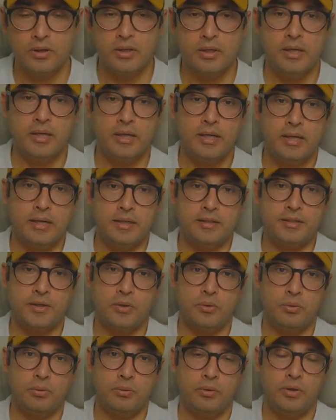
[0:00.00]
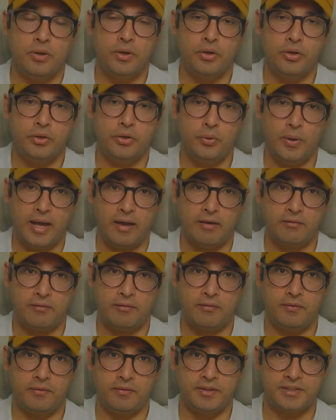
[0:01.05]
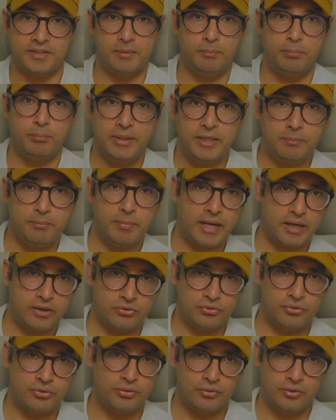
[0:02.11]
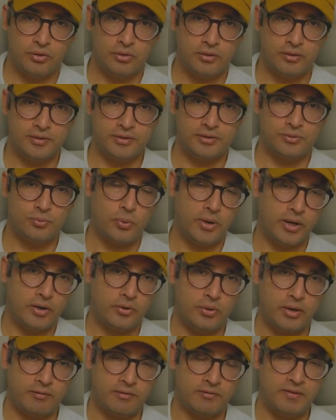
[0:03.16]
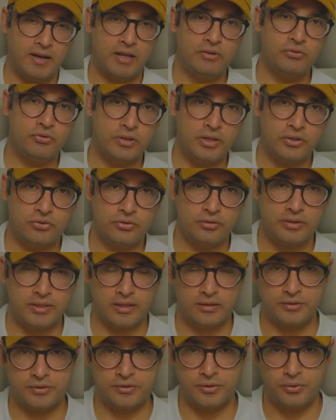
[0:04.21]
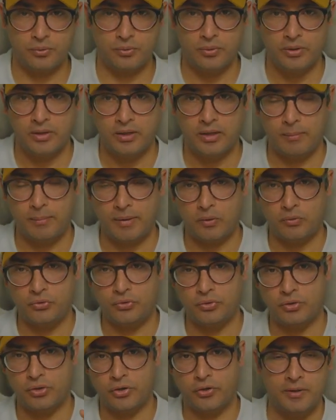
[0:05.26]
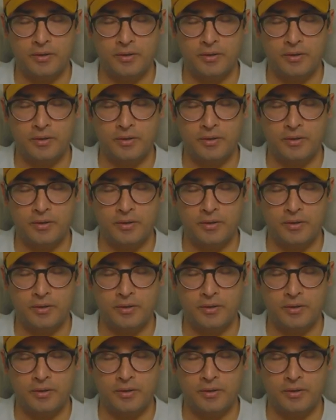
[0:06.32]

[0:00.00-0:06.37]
So you have this complete package is where you have a financial agent, tells you about your current